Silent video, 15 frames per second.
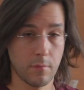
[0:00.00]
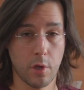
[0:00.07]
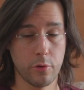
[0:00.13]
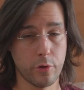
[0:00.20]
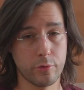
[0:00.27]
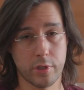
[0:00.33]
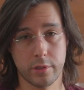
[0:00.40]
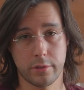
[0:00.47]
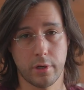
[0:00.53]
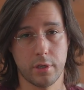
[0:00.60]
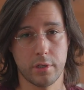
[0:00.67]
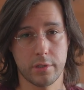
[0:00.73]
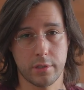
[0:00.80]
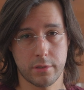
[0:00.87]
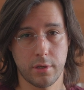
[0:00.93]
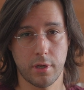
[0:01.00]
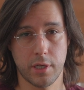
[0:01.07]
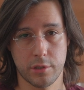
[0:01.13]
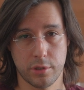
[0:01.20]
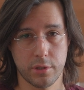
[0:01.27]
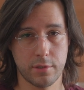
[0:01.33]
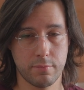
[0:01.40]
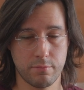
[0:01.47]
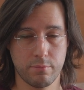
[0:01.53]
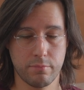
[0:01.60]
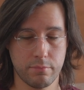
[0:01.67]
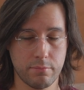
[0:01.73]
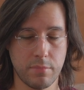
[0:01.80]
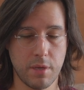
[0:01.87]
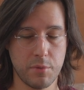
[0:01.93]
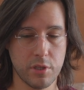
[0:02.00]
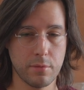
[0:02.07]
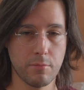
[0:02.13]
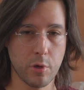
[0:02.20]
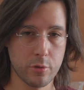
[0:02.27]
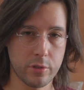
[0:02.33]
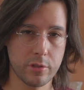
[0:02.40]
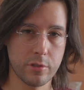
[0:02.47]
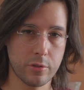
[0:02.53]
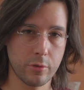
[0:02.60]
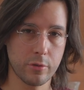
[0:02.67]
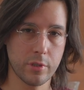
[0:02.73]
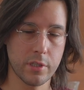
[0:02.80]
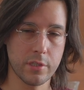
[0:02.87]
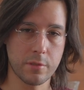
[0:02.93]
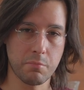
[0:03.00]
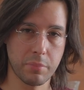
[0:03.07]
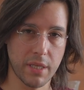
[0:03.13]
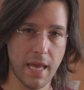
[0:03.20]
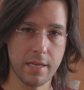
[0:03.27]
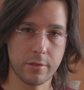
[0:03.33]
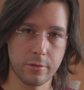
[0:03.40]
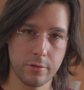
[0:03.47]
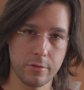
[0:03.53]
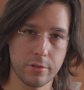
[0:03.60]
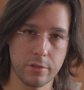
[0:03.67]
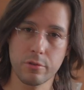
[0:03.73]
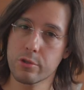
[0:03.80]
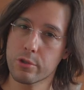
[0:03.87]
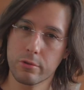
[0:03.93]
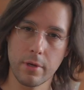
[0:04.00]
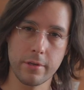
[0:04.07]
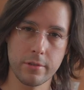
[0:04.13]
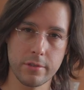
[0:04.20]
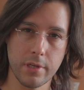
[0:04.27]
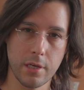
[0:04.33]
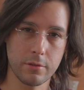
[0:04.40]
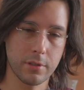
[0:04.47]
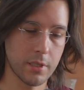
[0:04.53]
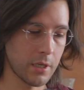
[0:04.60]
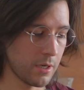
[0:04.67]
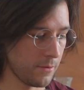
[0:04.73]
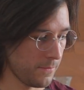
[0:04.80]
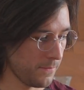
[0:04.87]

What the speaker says: Although guitarists are actually maybe the most notorious blasters and shredders out there.